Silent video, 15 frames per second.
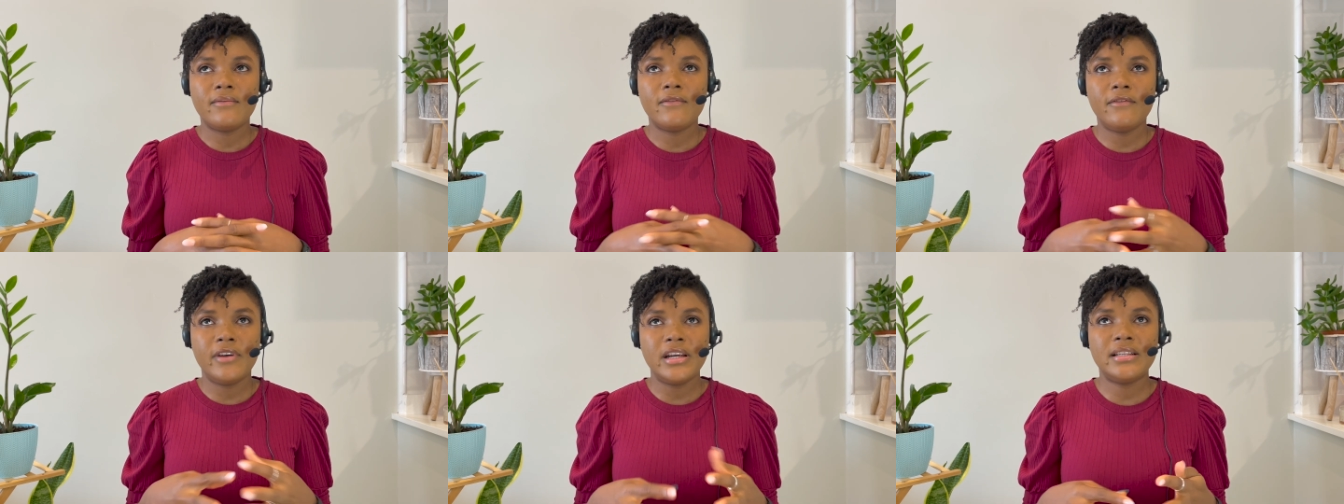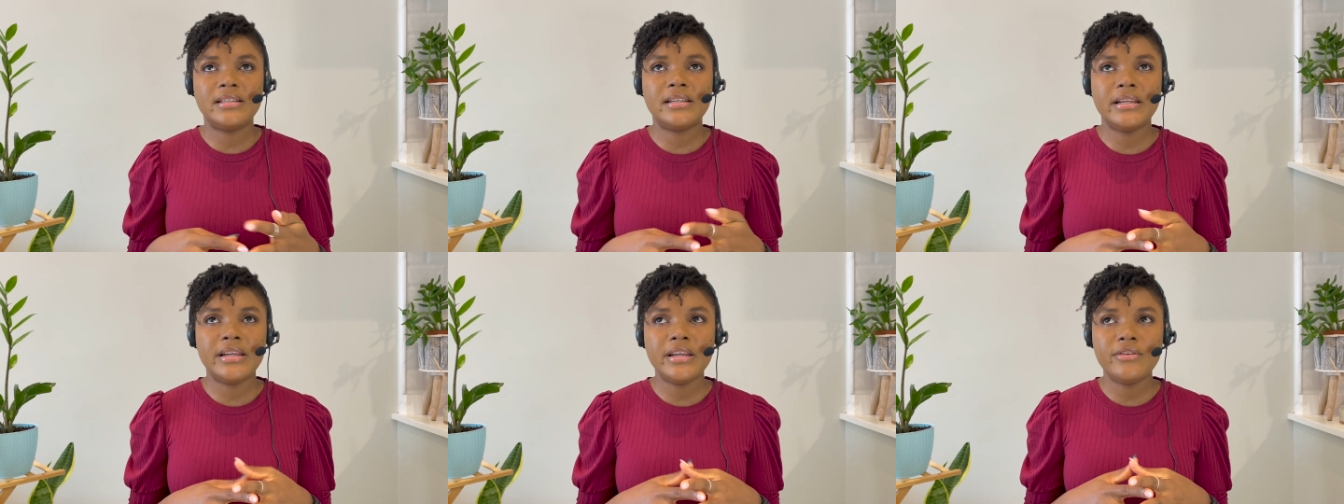
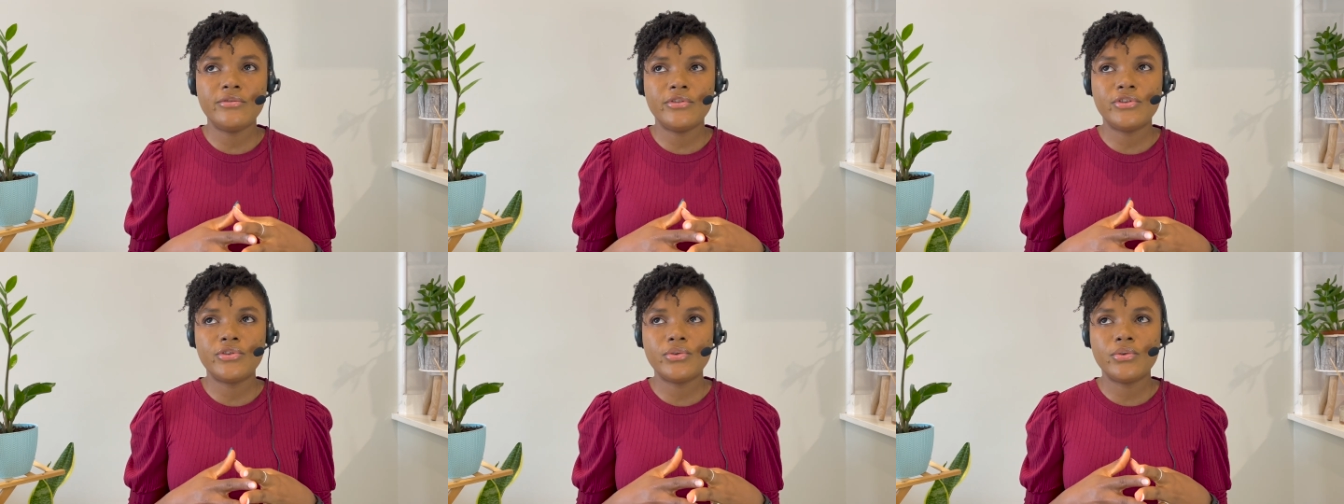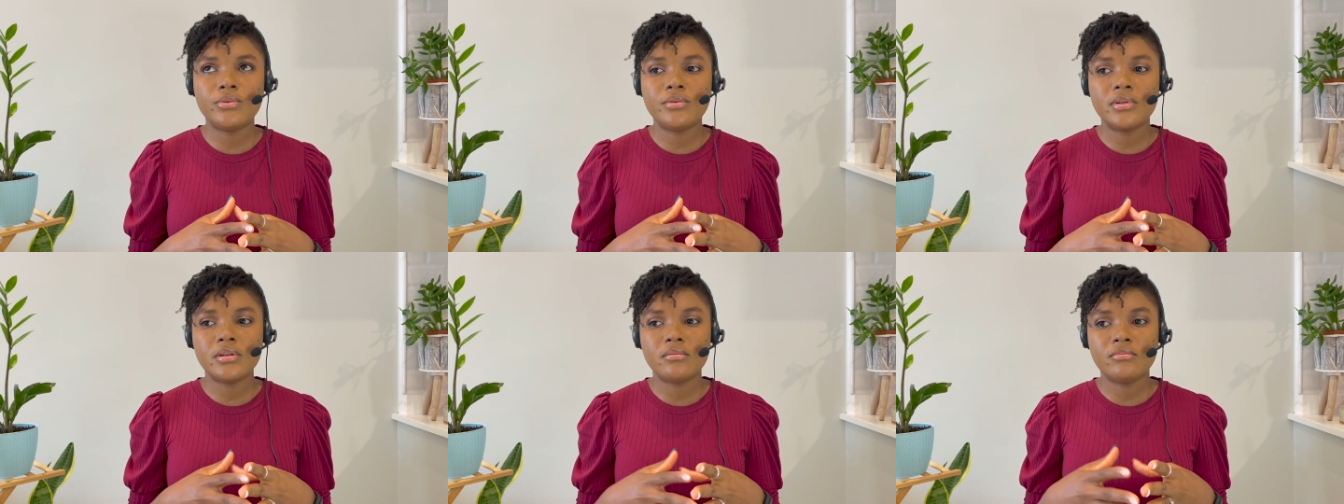firstly, you
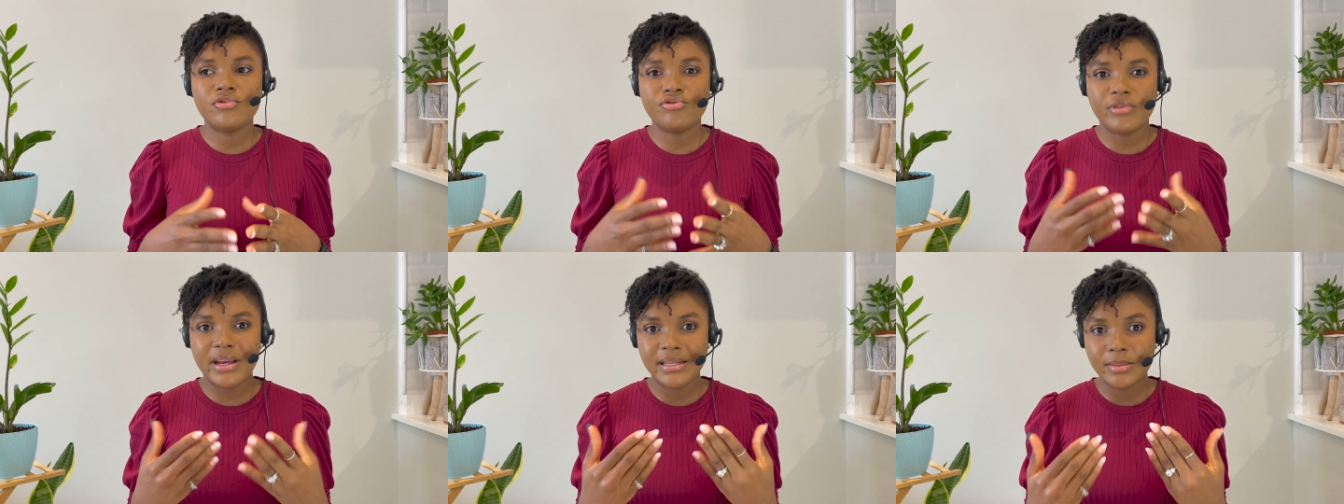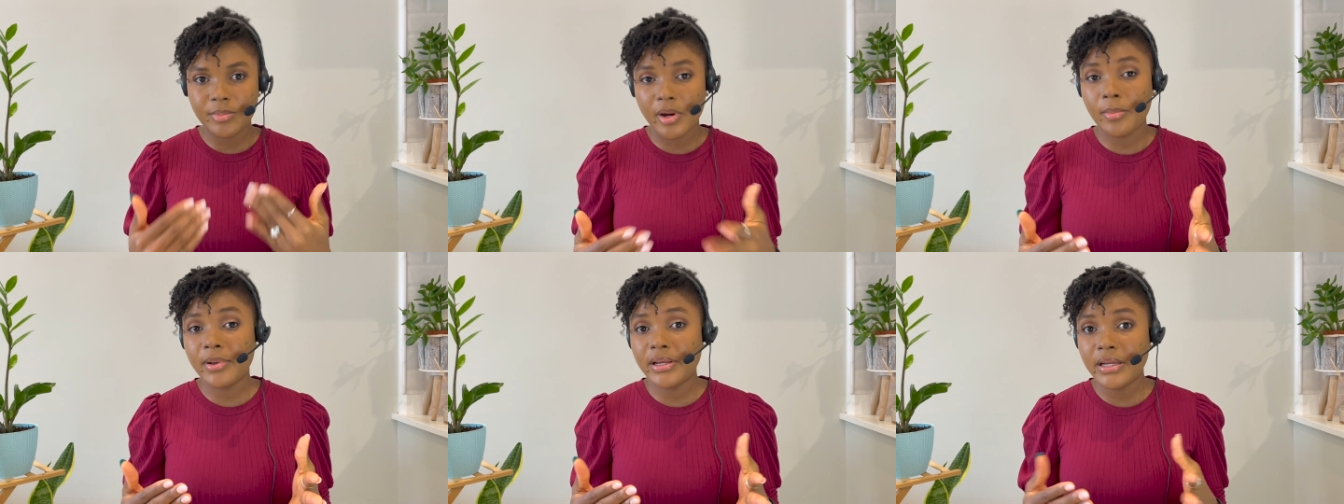should dress
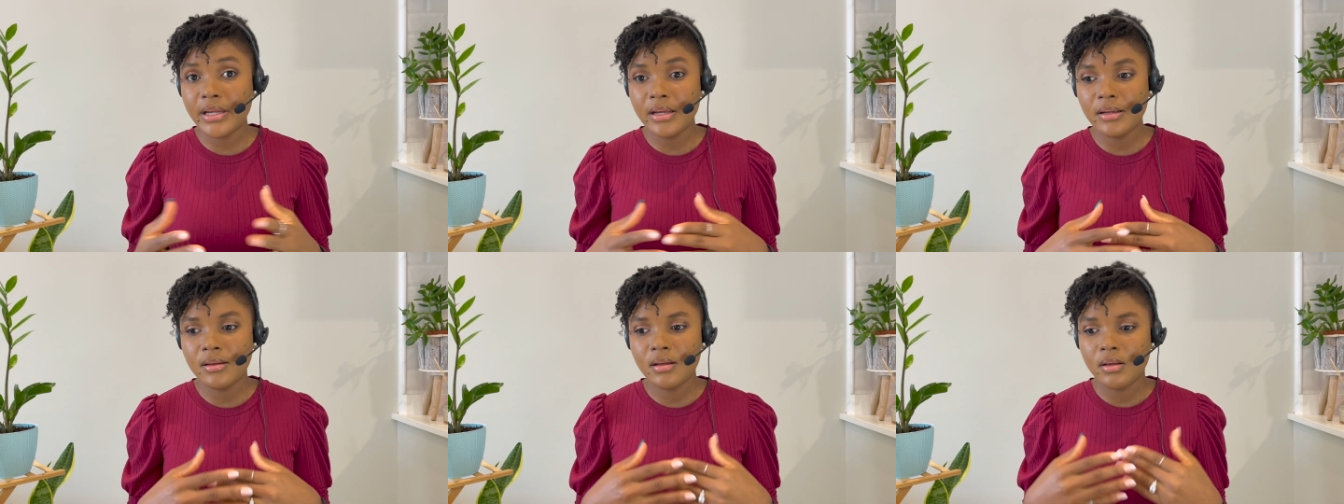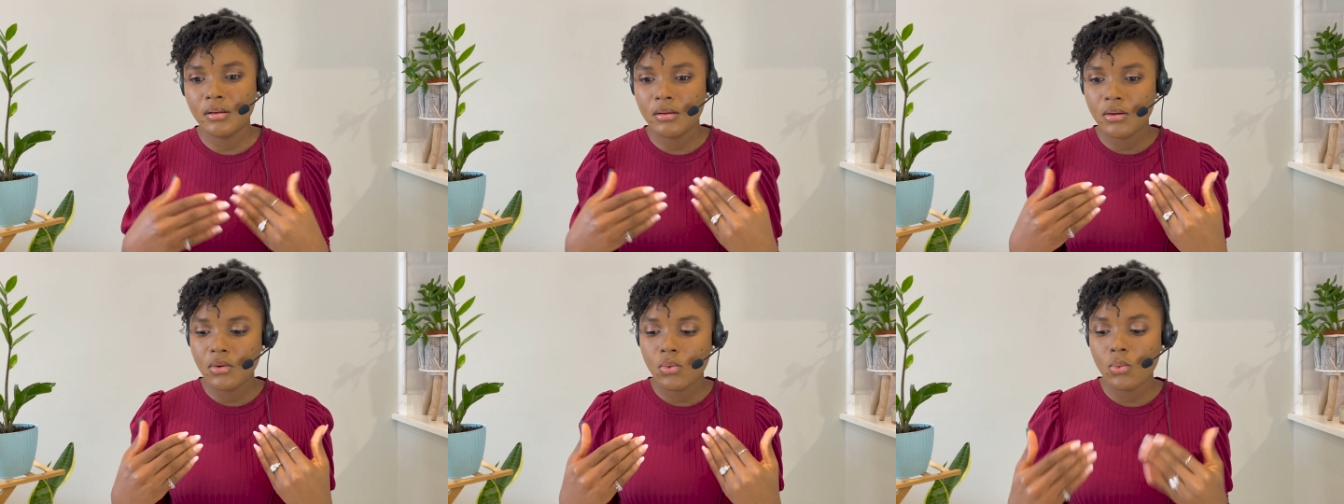properly,
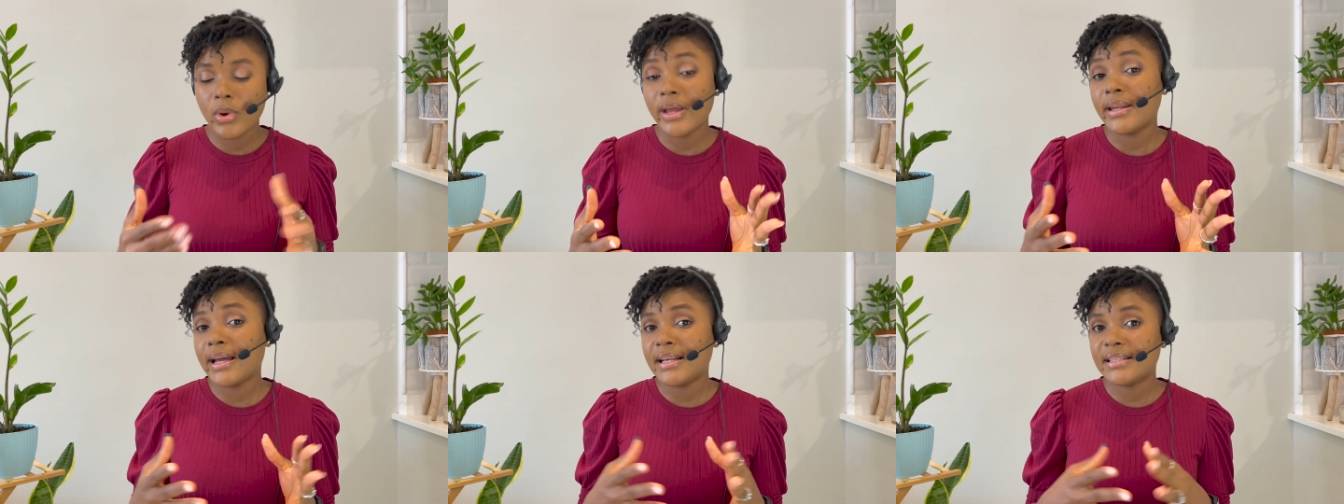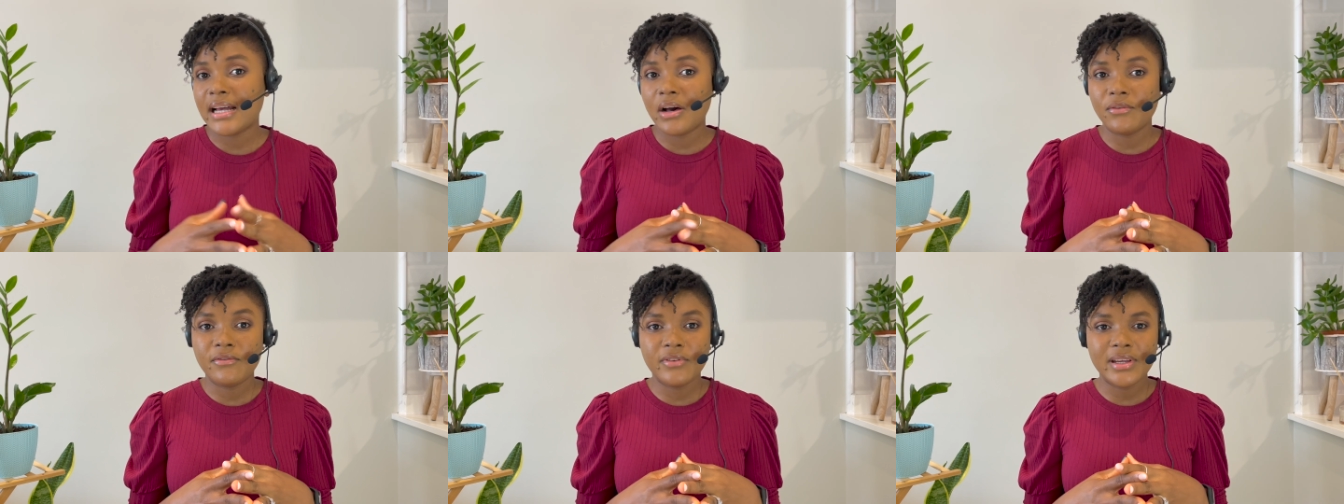wear nice
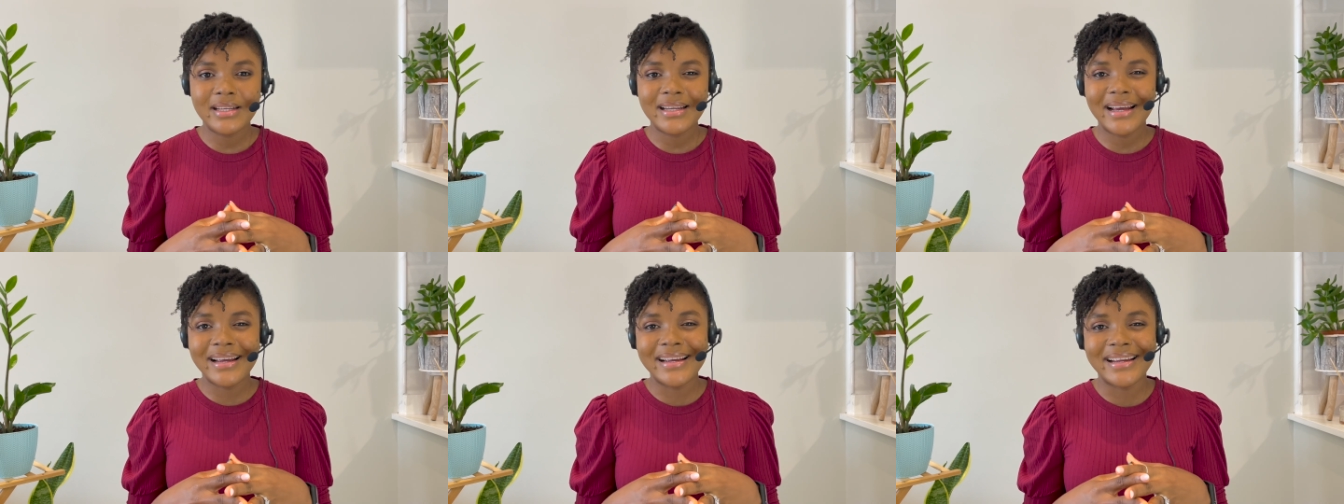outfit,